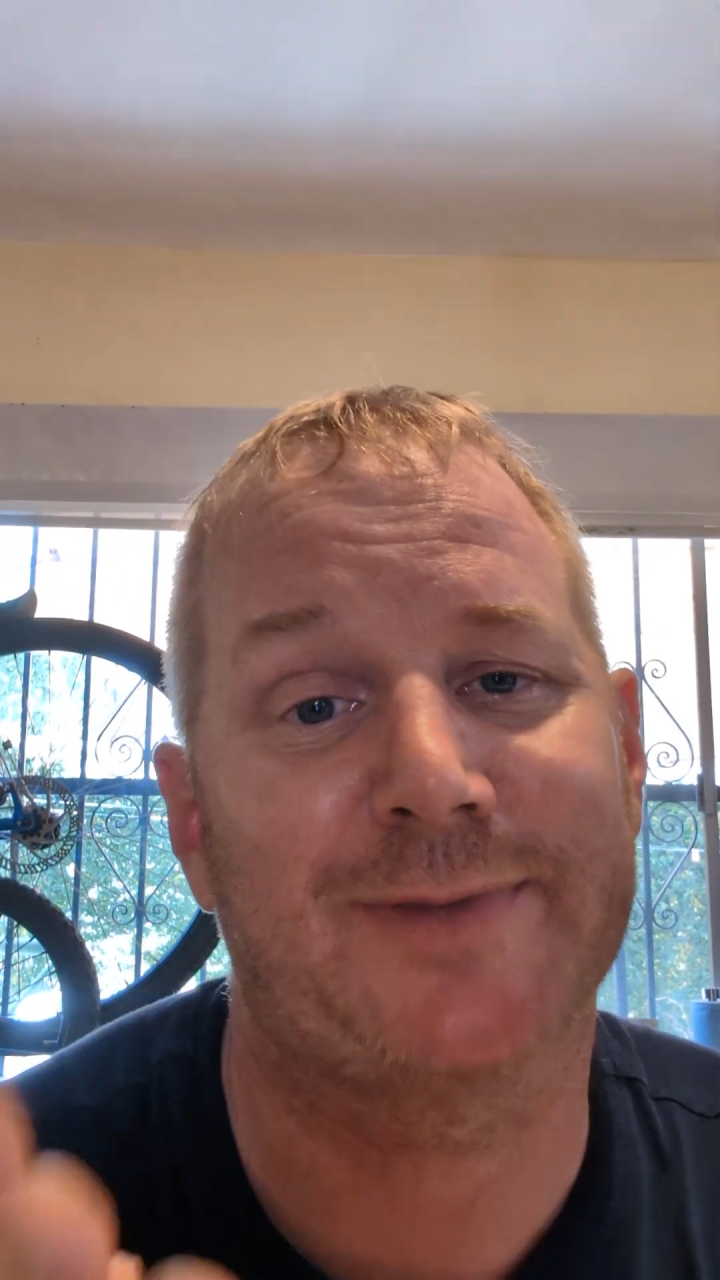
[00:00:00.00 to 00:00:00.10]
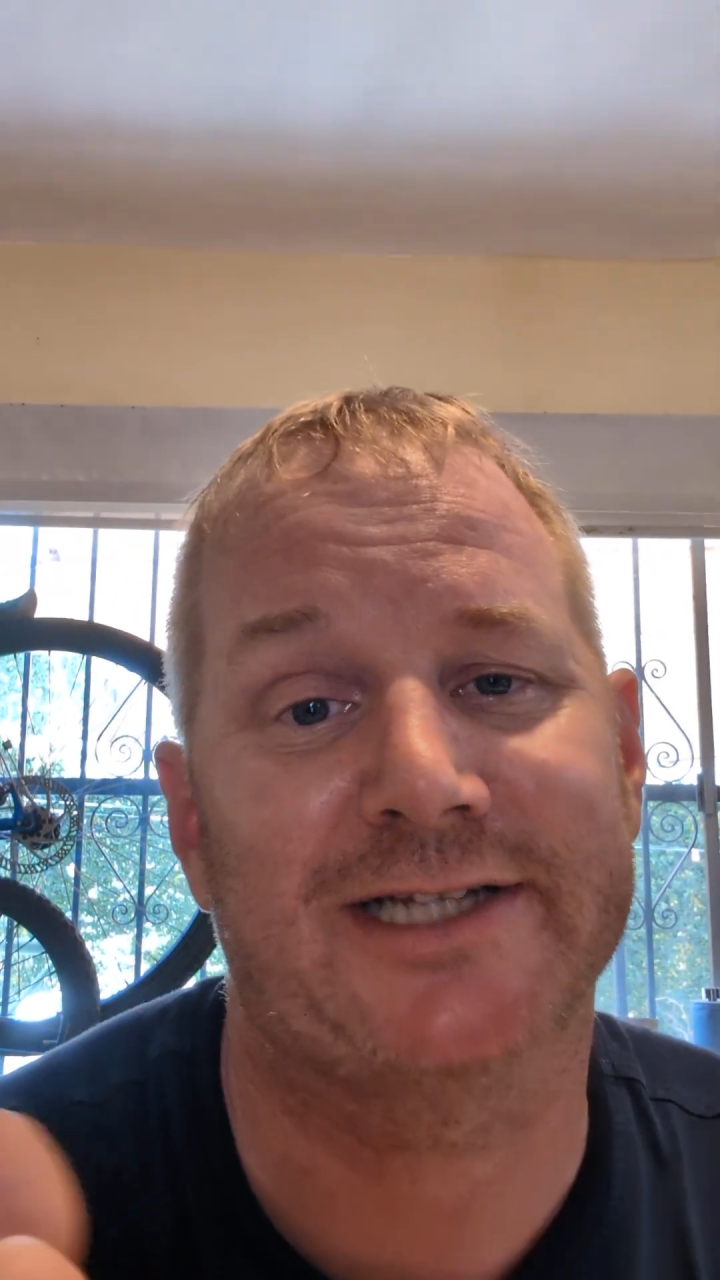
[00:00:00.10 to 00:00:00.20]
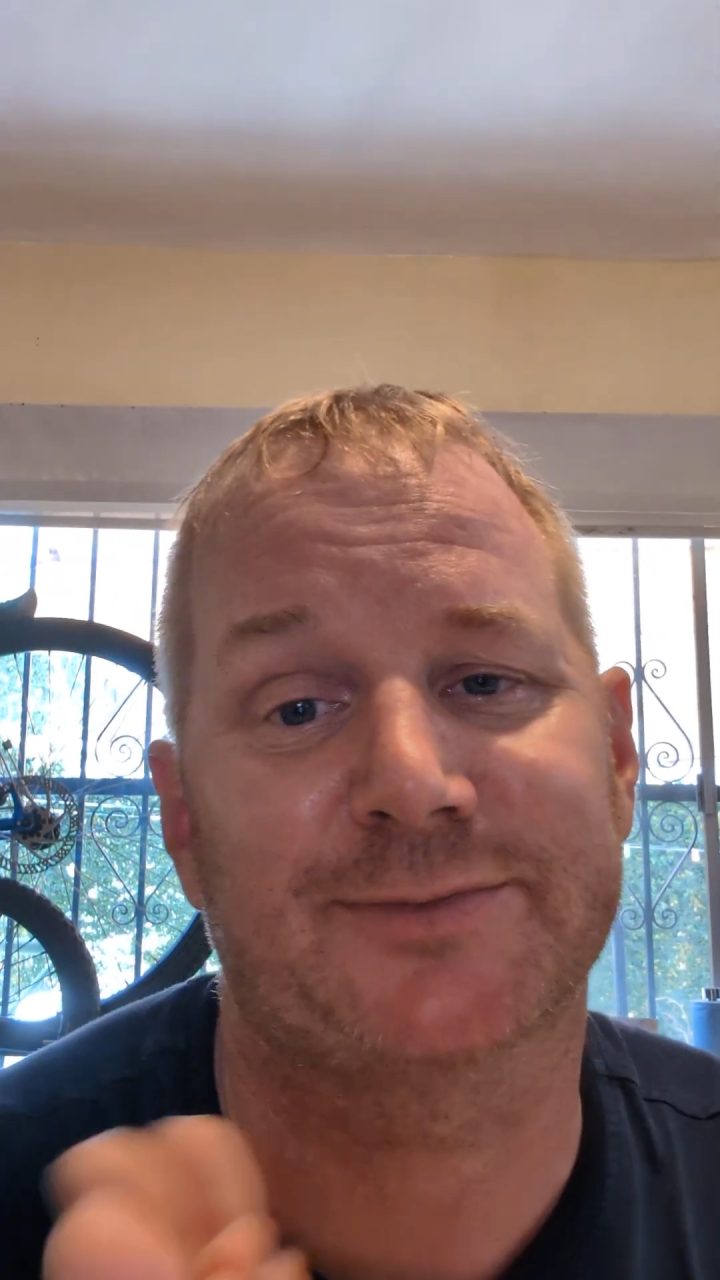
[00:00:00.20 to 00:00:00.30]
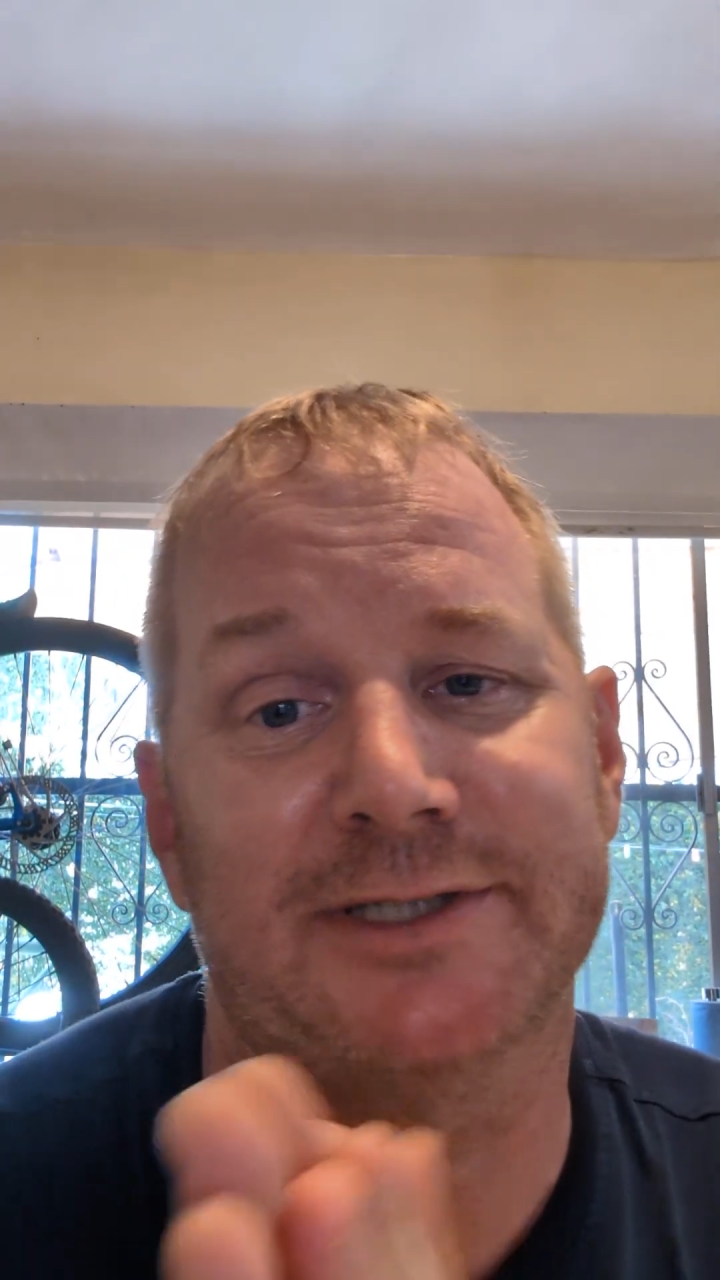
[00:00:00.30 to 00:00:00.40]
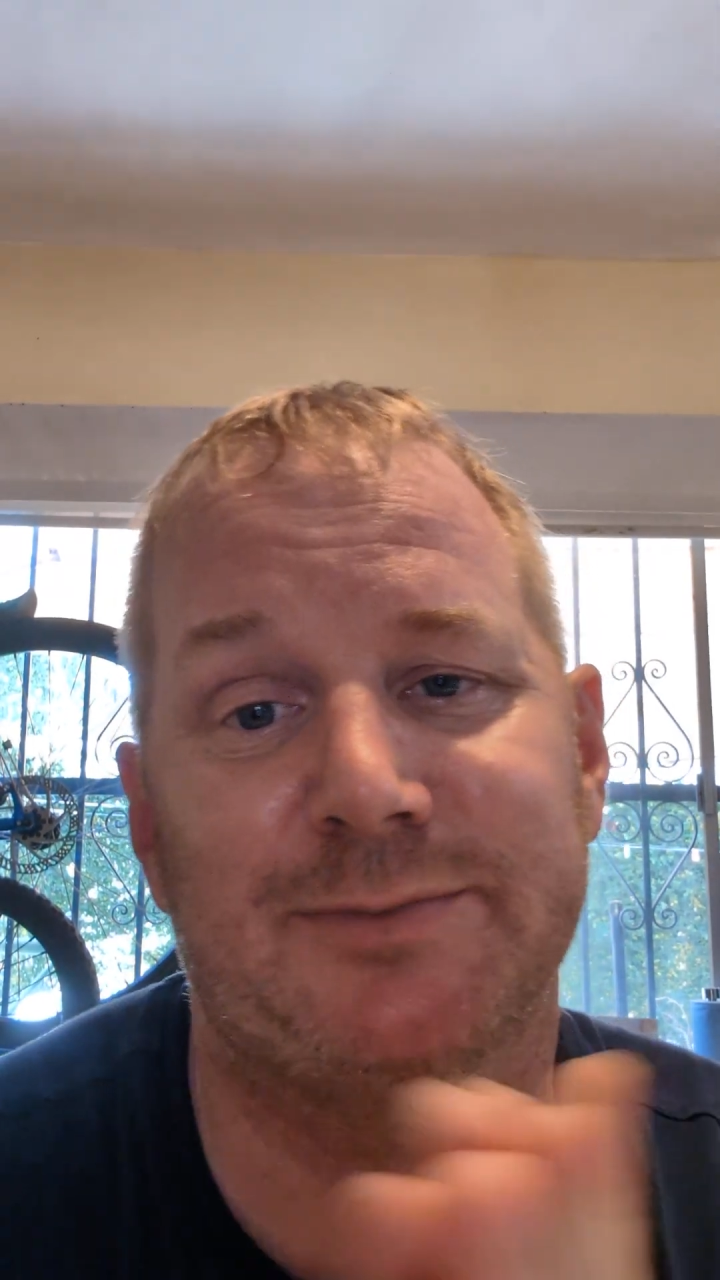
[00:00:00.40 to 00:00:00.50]

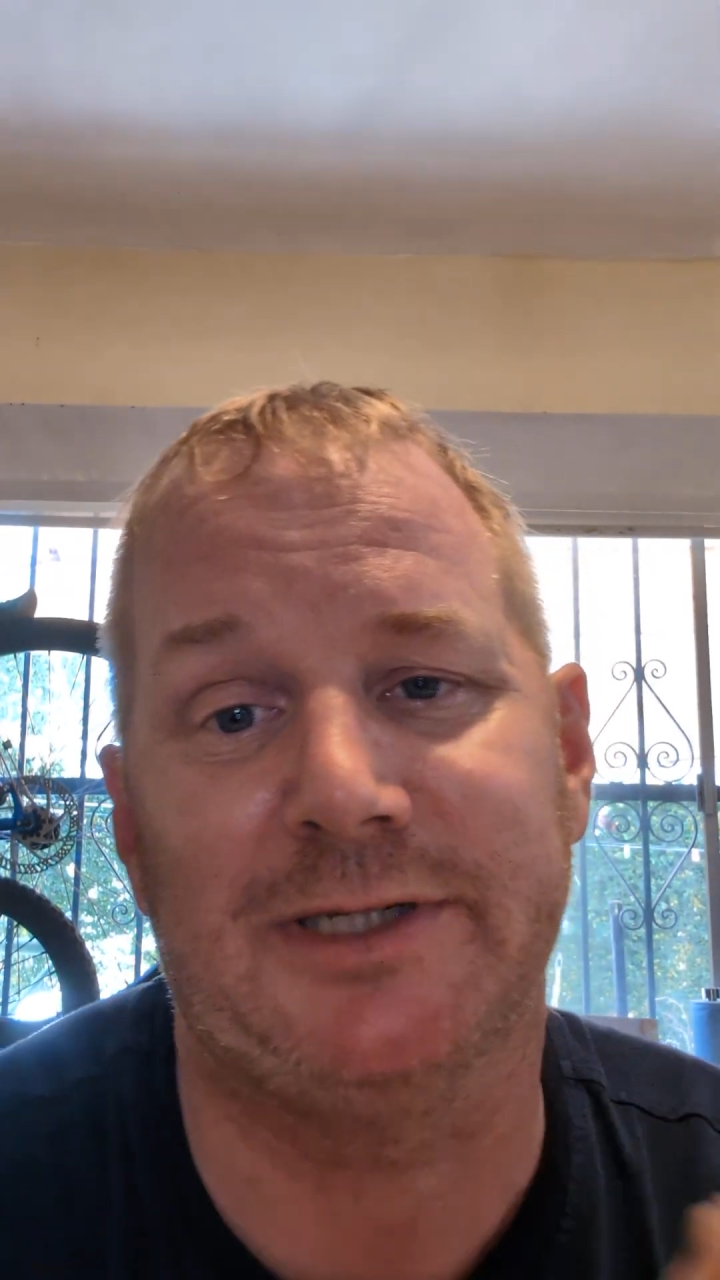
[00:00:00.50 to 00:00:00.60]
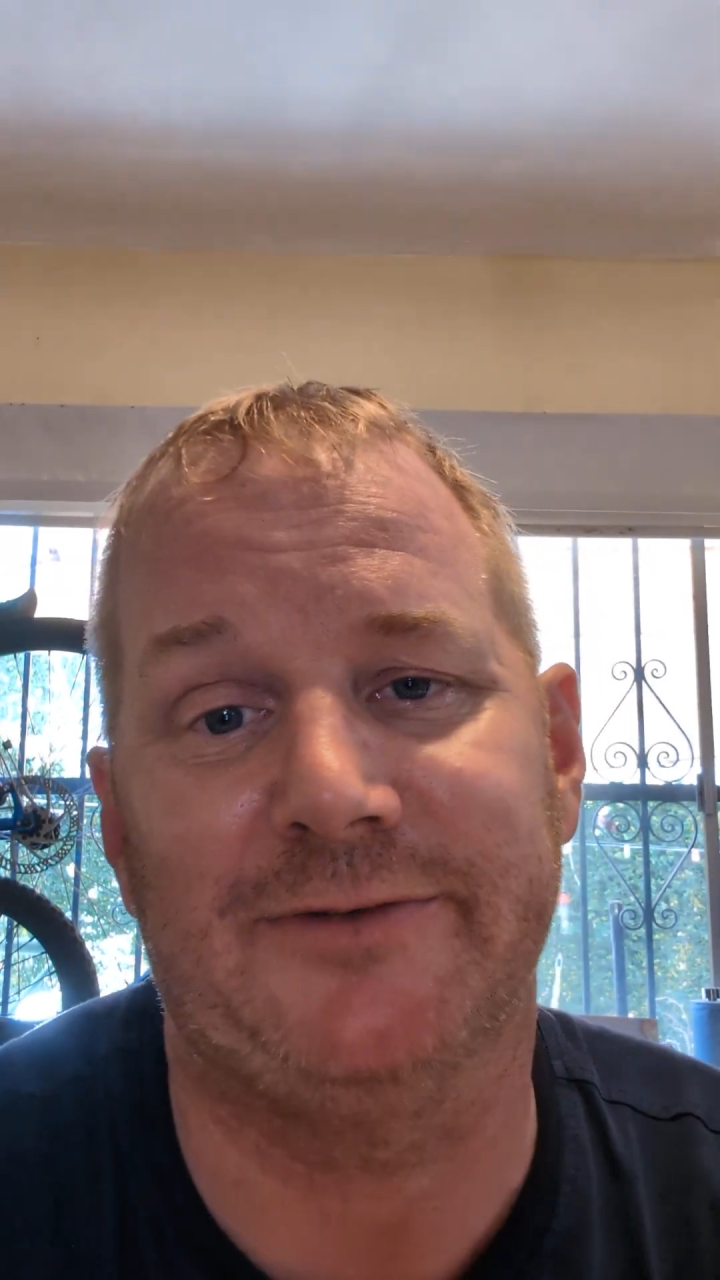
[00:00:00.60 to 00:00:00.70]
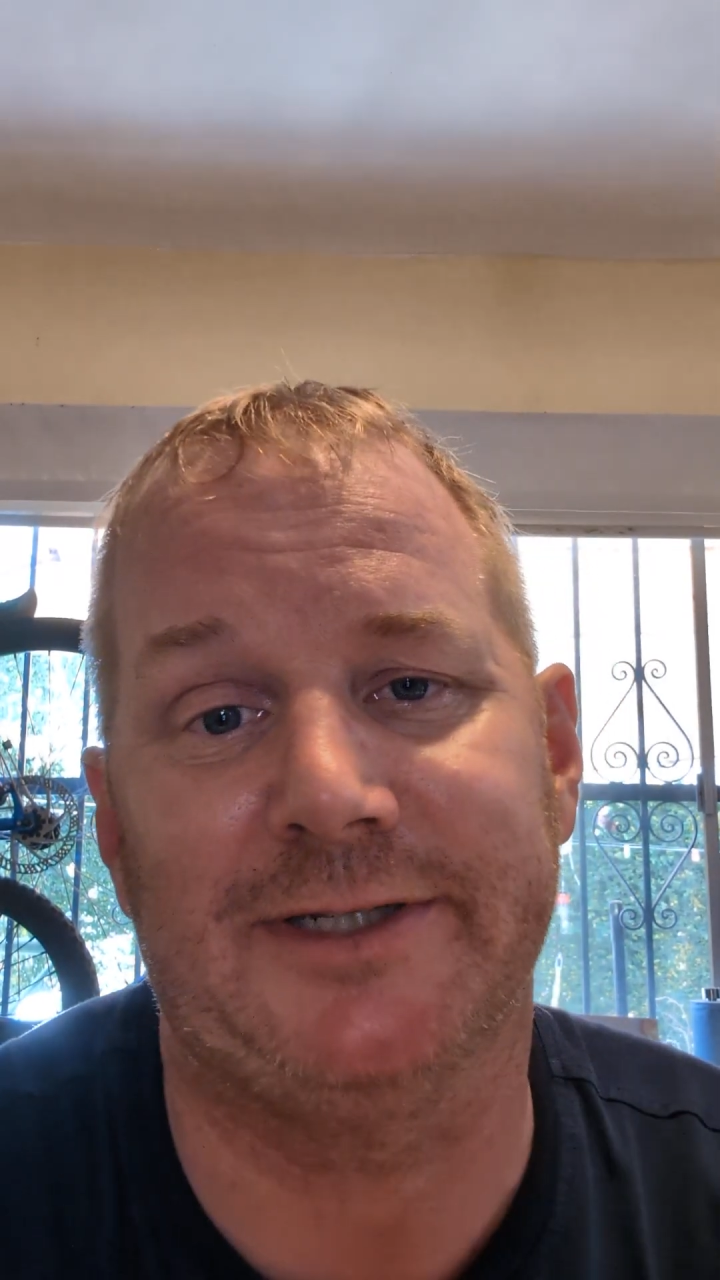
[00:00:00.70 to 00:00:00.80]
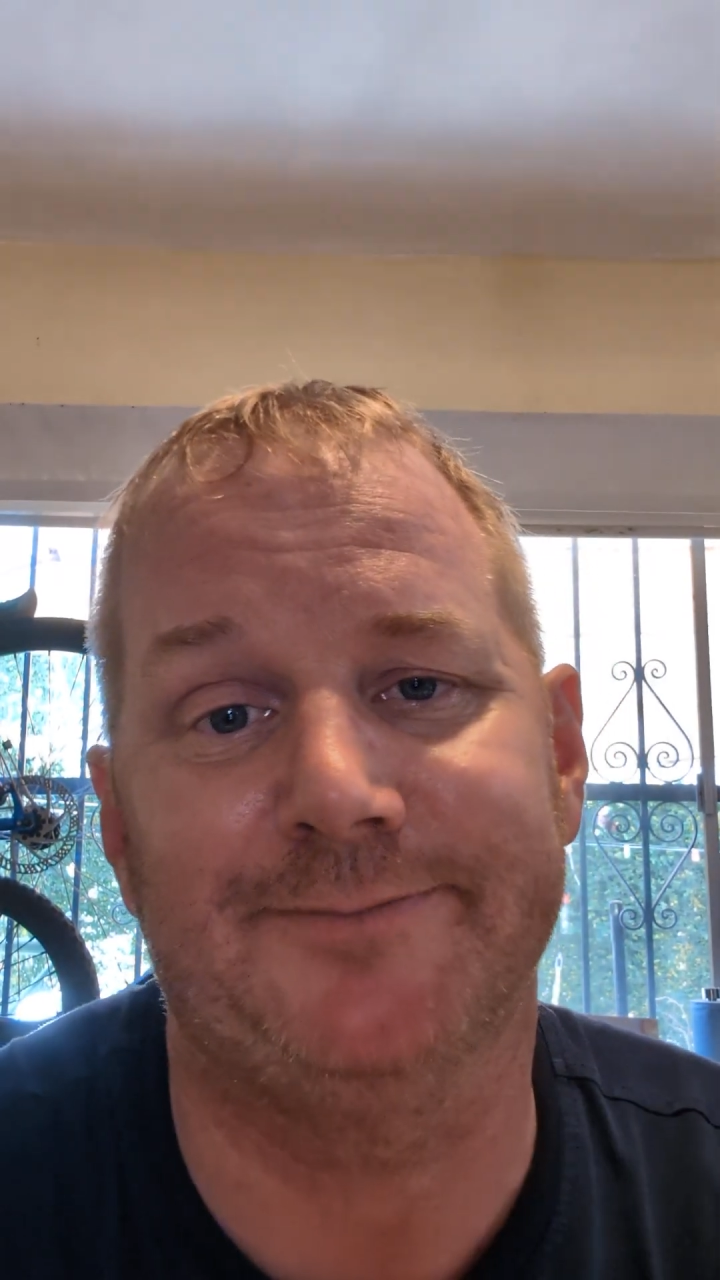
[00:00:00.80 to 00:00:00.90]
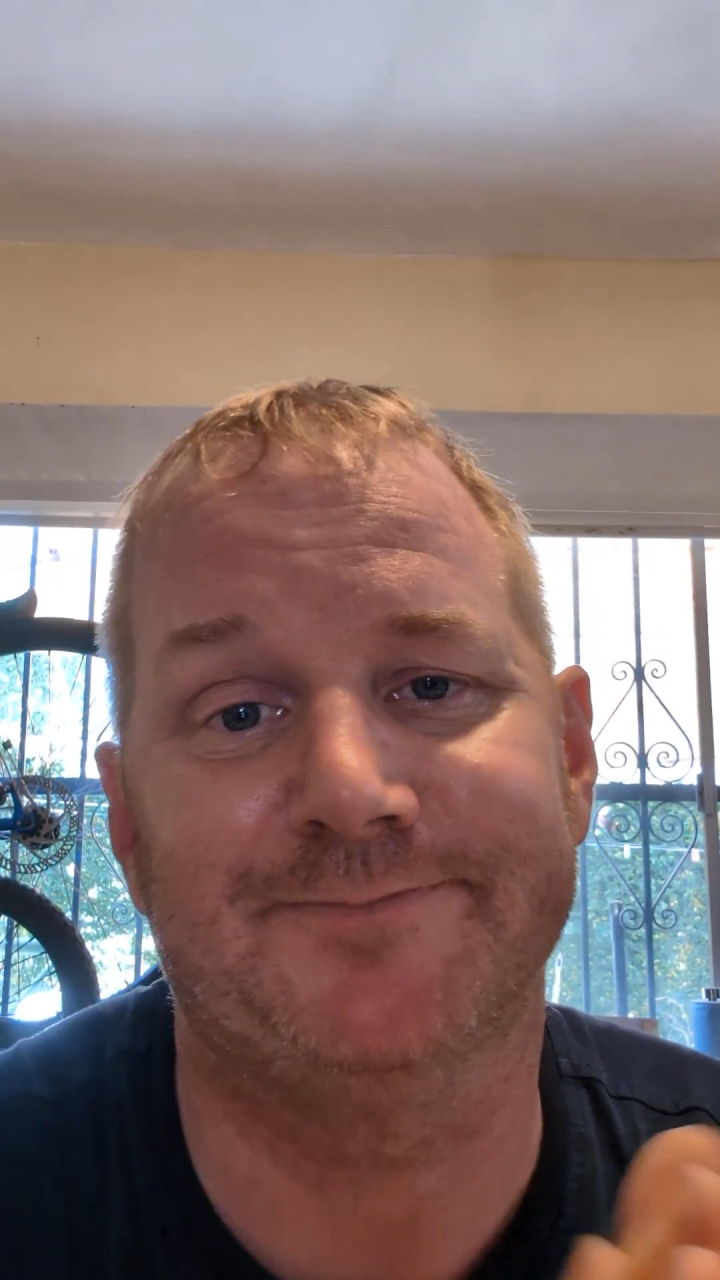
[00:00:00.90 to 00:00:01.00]
Pat's Place
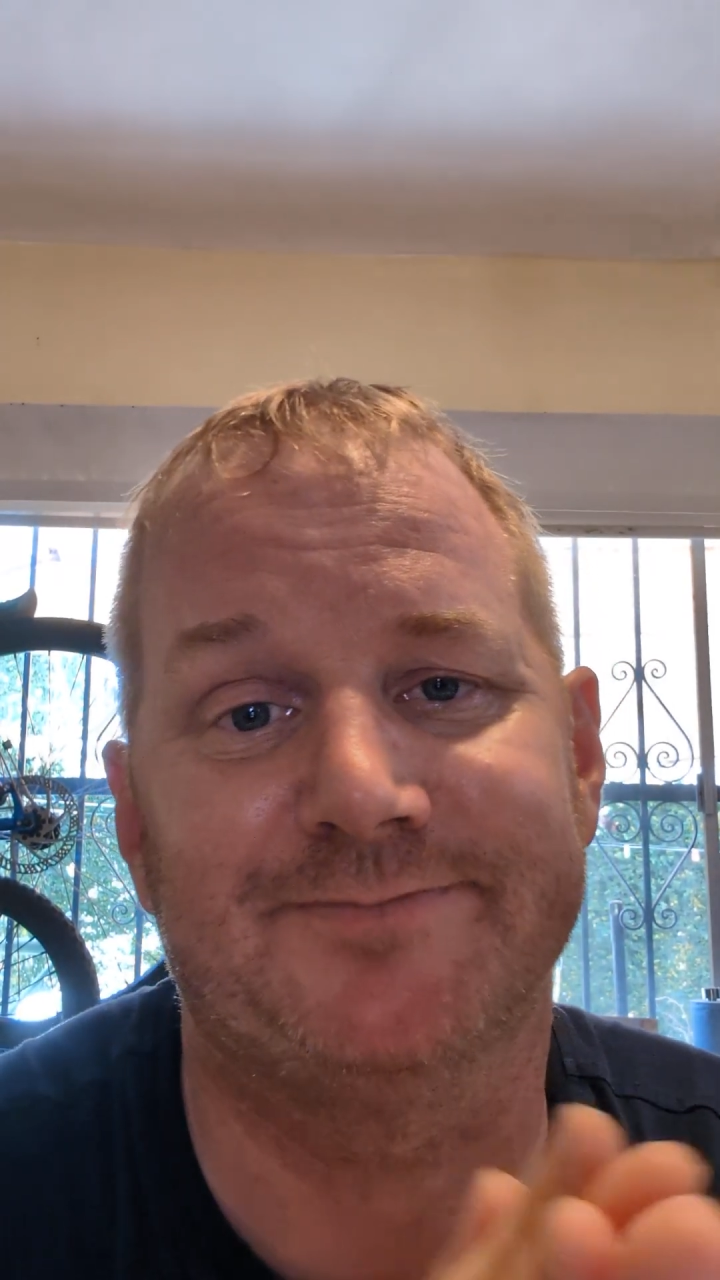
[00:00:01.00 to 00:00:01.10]
PV.